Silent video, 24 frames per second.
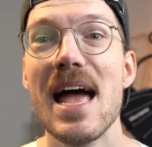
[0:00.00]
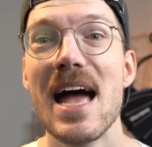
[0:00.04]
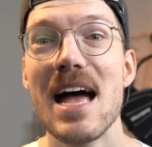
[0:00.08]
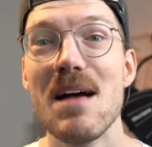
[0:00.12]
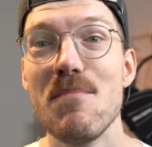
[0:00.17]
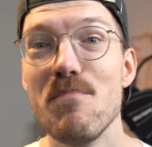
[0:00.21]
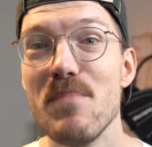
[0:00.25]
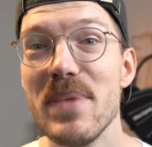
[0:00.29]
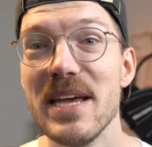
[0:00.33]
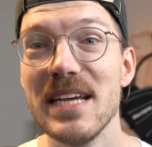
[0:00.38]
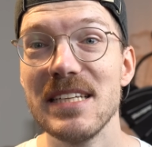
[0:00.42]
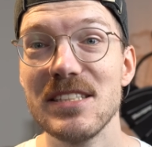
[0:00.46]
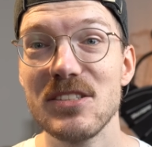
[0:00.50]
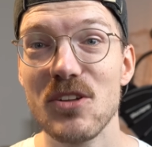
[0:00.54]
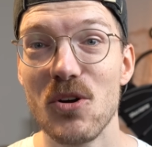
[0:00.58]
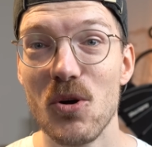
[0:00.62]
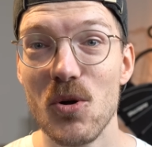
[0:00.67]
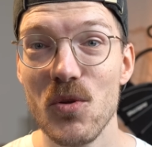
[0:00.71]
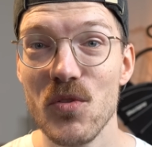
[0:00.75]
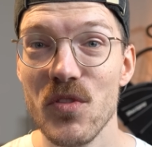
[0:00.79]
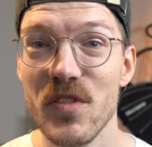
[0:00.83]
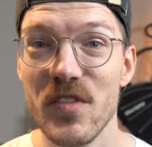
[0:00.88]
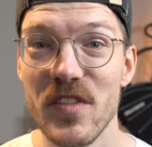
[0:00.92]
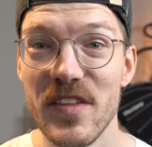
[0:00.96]
And based
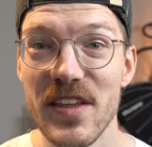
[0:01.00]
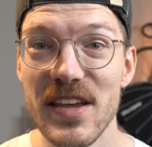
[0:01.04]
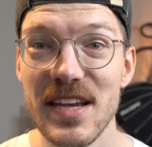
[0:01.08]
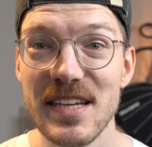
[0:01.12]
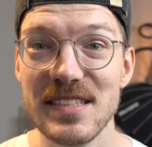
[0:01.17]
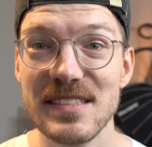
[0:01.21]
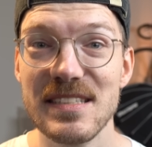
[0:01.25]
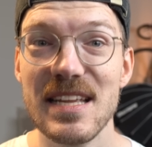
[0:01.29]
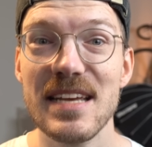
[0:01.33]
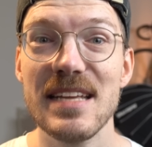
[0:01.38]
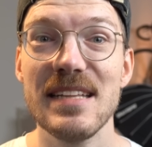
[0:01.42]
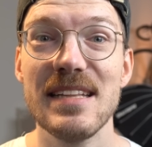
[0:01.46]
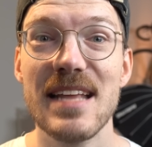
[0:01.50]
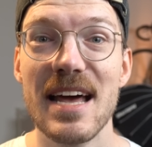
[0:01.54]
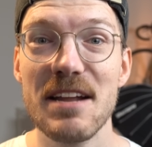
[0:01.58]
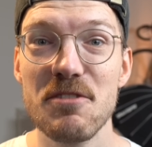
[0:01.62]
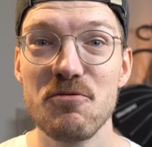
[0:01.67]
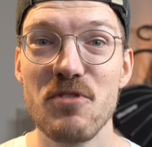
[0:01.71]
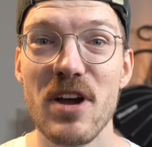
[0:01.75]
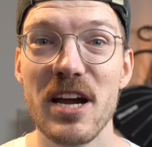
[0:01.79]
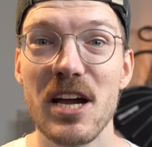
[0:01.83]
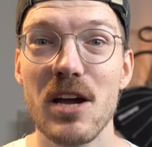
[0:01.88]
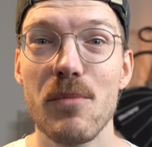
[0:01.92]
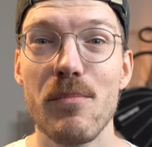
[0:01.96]
on this, they
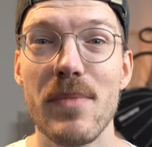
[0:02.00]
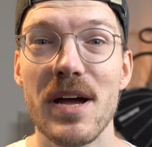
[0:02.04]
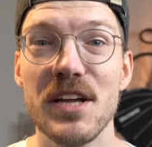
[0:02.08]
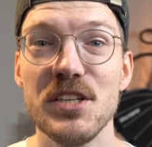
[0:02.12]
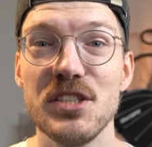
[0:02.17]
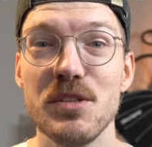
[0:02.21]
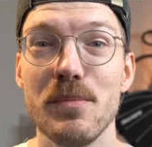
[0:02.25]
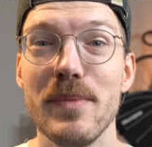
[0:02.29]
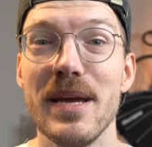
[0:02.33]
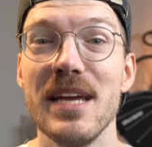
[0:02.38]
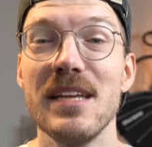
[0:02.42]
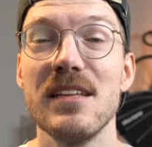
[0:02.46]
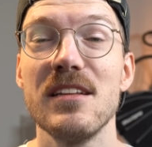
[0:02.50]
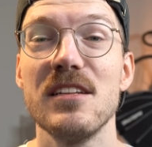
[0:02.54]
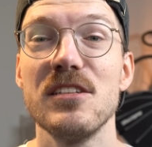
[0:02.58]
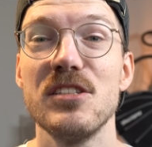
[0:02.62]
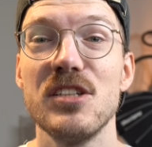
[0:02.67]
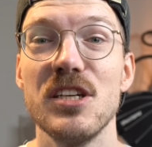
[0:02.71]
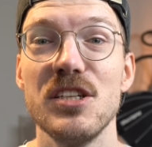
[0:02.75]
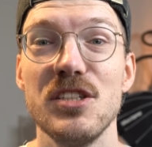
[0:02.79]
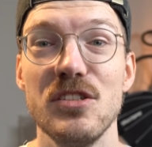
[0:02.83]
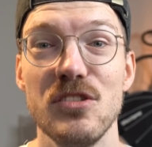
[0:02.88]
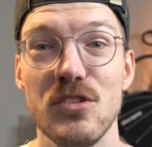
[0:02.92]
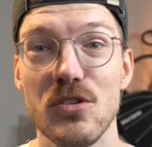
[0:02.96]
then recommend you make the
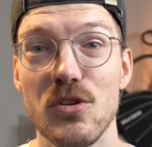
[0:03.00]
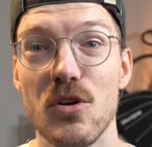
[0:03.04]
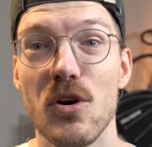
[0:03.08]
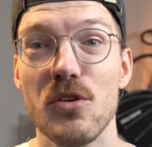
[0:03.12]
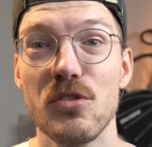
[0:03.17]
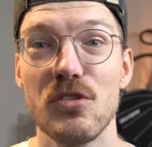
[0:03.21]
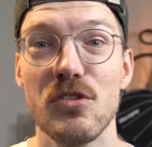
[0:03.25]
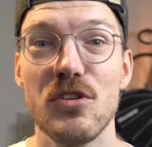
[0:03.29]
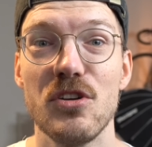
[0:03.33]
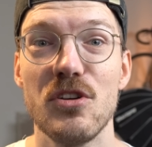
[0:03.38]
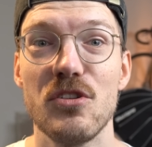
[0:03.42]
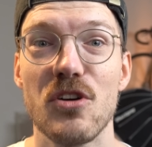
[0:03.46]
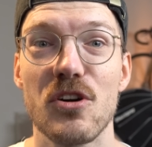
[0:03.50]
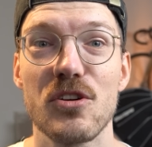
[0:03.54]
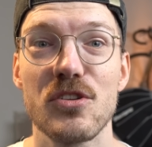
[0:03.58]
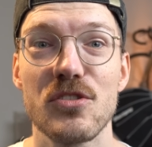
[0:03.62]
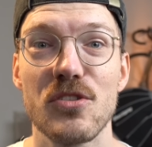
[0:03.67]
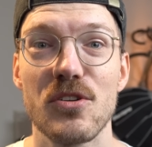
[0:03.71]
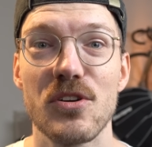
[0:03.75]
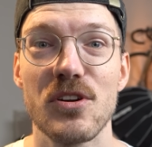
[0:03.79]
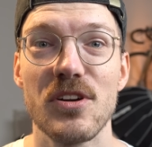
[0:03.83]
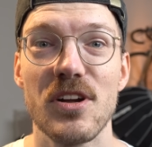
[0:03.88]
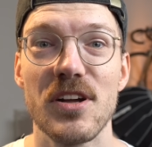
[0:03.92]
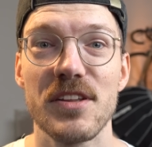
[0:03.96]
decision to go to the
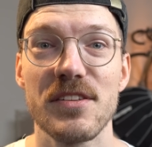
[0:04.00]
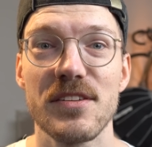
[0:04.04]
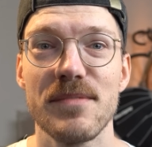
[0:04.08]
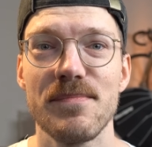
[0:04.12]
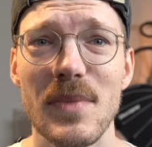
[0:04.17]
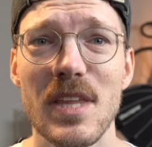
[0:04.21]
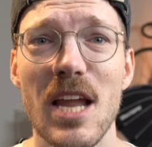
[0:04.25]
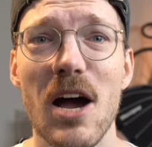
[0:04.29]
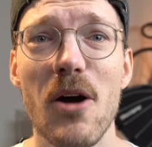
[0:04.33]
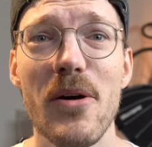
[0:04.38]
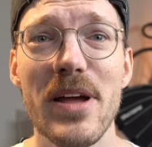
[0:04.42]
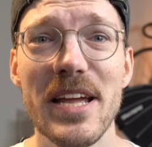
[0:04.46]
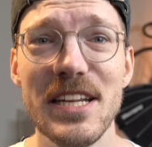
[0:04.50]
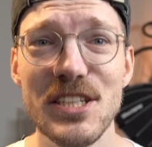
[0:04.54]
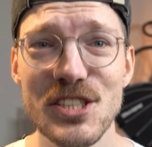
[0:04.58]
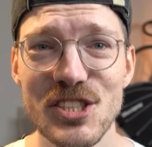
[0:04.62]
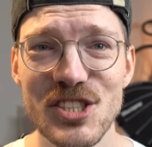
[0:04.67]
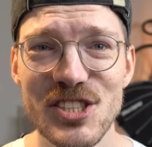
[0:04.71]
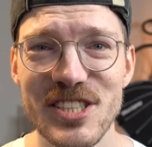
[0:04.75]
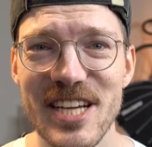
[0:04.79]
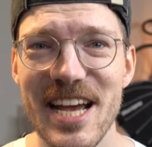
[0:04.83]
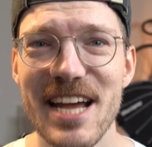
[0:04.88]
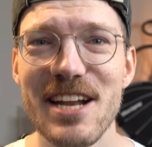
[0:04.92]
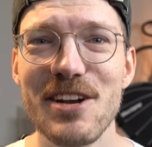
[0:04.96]
doctor or not. Now,
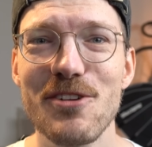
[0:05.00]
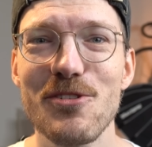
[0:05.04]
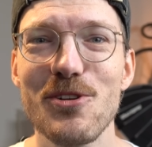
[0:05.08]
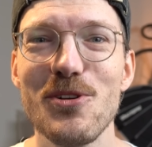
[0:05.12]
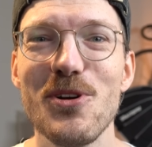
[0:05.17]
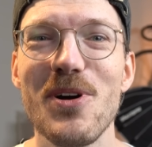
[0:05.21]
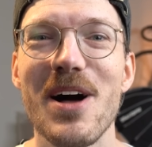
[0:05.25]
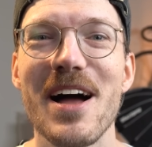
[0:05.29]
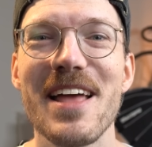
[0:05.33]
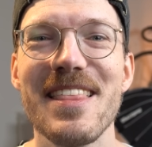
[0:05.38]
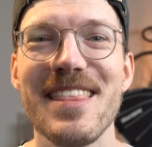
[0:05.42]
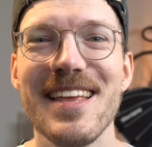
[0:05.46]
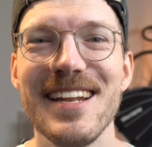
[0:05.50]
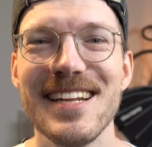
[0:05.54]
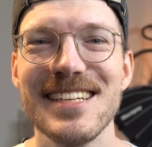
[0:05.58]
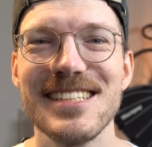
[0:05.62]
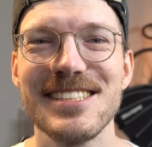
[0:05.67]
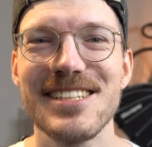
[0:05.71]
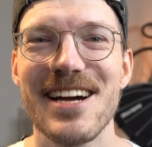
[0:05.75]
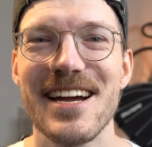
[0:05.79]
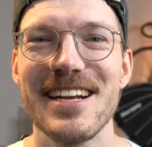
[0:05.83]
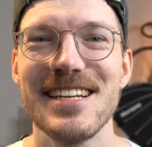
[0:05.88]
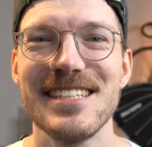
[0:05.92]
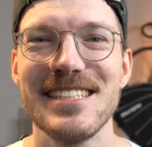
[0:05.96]
in general, I think
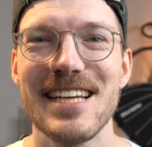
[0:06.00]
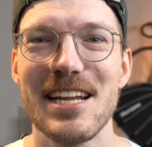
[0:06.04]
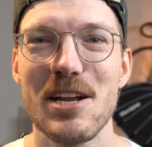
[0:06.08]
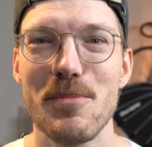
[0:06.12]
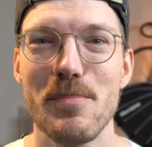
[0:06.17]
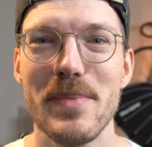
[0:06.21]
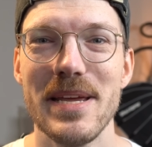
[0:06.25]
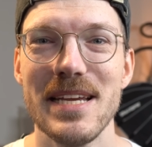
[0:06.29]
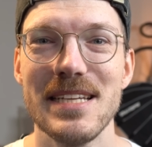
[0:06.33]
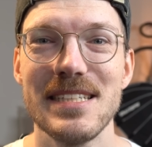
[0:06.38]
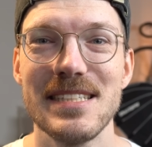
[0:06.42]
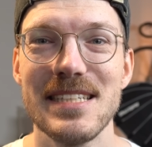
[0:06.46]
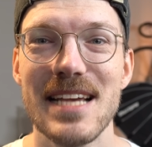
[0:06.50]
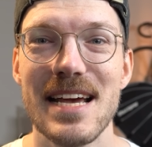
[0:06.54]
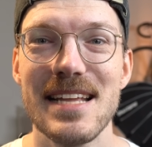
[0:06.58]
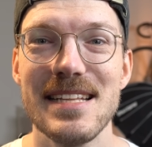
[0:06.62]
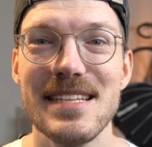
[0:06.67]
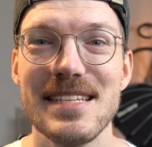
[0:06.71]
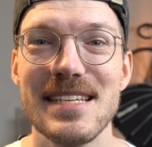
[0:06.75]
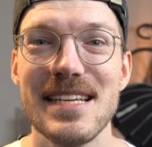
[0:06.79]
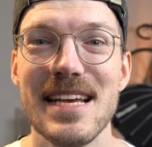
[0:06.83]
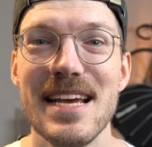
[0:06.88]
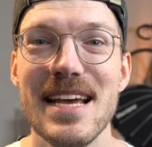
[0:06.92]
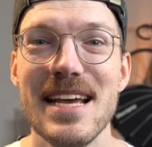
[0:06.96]
this kind of setup makes
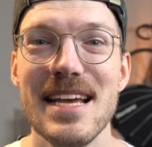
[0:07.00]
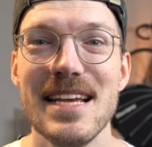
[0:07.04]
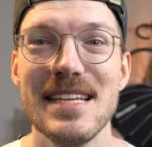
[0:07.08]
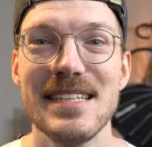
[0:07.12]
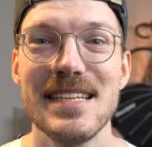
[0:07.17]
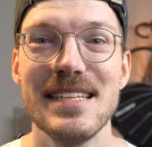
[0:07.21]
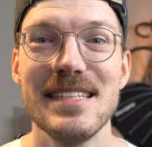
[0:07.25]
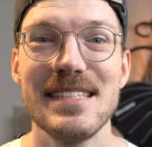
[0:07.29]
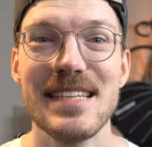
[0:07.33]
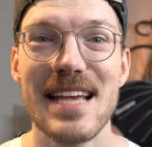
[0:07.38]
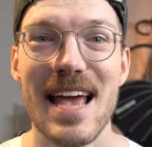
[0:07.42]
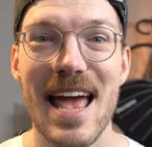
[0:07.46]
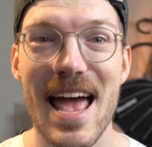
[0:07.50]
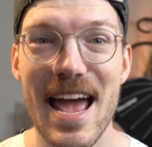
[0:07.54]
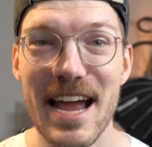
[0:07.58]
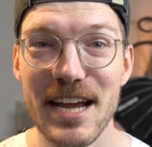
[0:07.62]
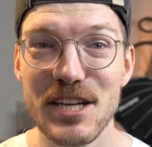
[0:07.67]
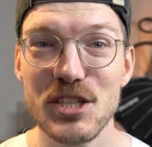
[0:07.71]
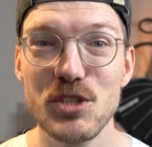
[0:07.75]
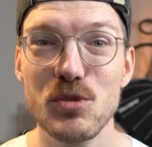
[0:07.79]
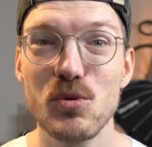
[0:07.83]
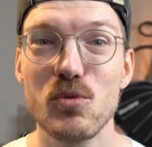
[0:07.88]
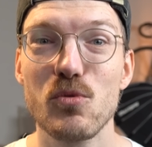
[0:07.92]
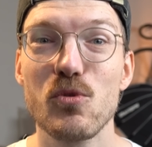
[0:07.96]
sense since
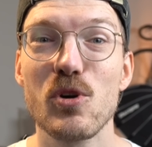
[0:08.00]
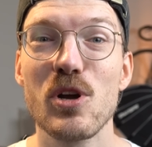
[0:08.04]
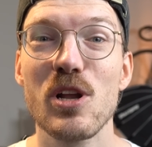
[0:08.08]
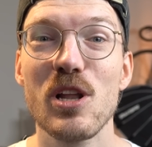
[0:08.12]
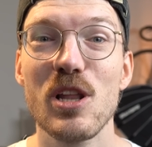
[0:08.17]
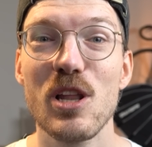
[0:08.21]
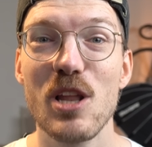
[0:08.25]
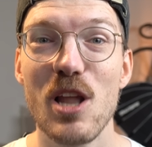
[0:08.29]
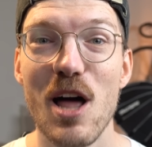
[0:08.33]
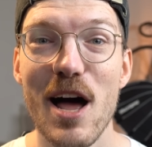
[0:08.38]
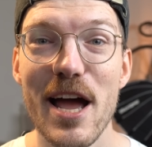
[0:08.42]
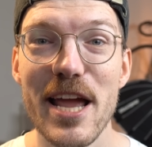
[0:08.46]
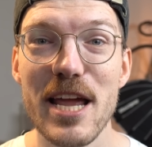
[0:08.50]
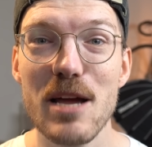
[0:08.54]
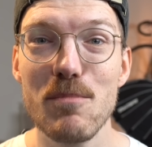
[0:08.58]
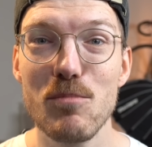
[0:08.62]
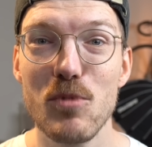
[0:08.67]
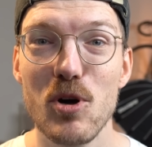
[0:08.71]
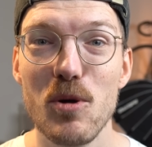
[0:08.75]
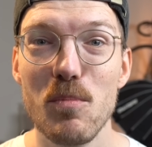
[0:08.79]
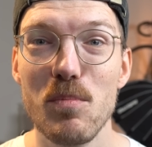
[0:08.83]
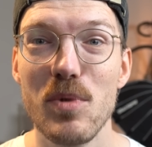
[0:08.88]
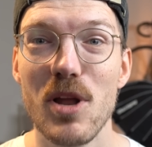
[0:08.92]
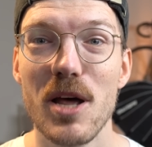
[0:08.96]
actual
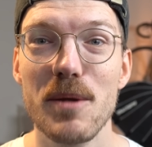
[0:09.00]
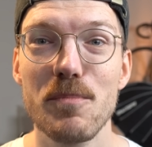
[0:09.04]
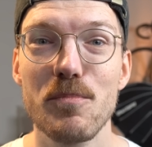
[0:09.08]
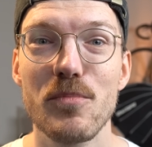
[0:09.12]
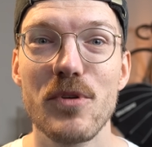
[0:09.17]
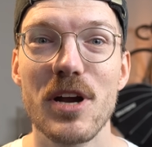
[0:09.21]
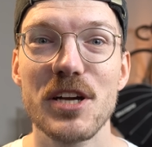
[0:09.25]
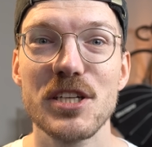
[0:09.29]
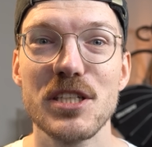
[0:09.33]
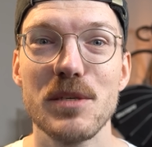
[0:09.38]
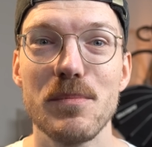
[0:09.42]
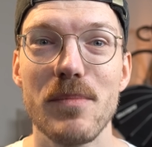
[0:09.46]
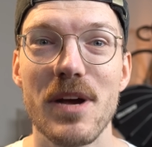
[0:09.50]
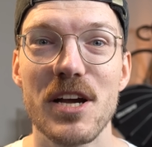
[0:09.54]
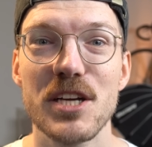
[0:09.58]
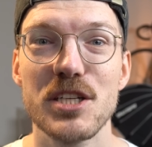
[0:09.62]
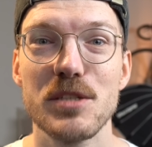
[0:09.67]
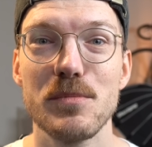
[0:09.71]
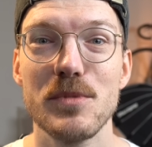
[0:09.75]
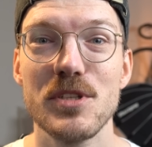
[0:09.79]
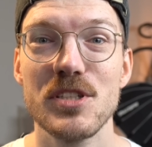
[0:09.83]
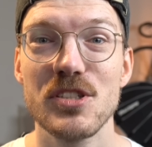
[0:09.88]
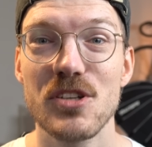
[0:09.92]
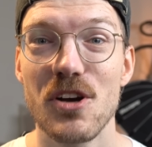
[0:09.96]
reliable blood pressure
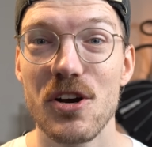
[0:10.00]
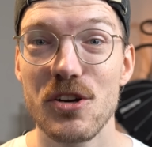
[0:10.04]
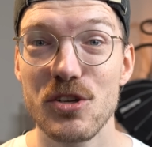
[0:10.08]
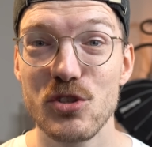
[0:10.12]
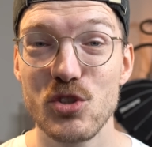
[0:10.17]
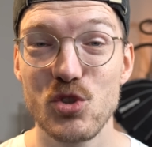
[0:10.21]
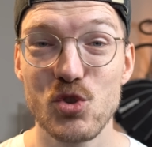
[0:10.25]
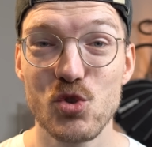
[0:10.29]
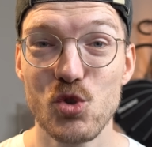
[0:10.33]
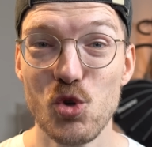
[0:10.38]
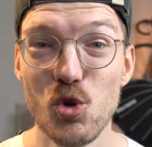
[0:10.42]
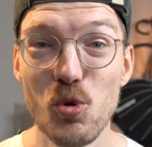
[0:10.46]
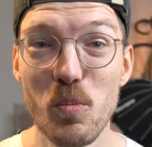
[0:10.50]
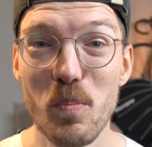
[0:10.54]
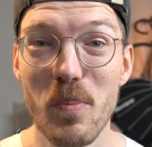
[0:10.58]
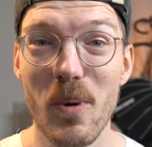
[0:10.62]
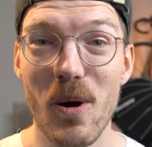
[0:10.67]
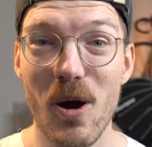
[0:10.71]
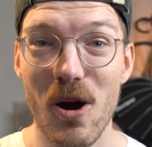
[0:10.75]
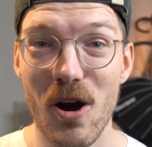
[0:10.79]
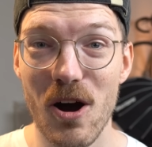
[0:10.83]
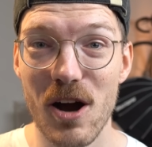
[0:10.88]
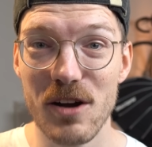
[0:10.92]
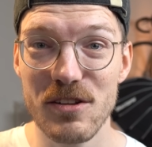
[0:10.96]
measurements are
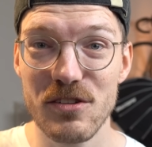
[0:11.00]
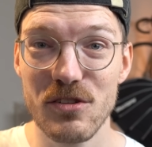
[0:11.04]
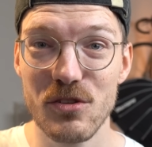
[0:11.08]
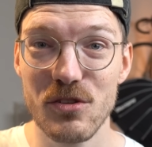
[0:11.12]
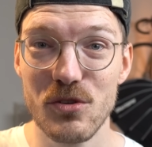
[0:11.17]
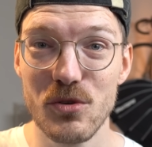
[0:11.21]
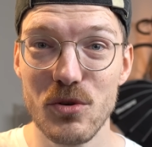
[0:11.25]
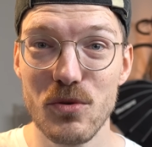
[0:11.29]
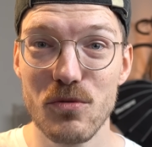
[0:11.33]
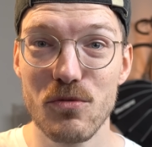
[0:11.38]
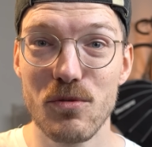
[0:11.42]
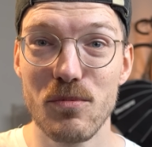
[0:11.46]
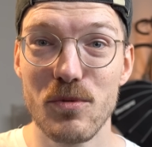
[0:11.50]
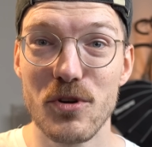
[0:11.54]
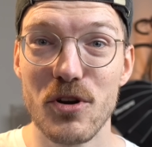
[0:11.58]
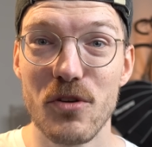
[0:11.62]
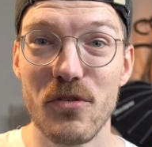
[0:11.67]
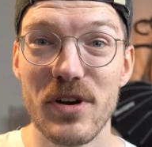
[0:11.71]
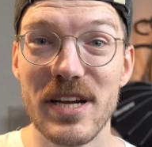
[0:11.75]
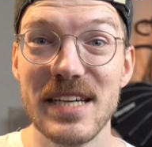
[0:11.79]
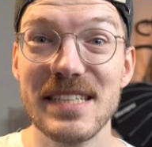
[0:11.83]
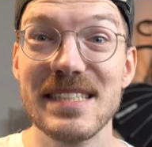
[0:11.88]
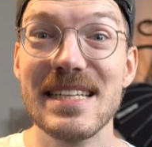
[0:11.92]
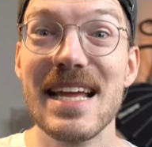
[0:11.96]
super hard to do from the
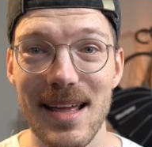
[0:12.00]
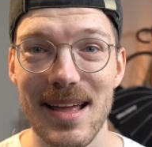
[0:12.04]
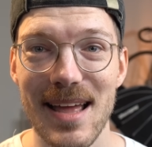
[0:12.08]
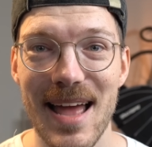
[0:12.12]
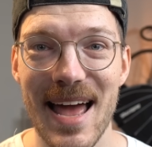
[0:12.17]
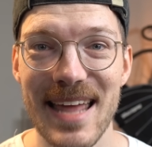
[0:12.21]
wrist.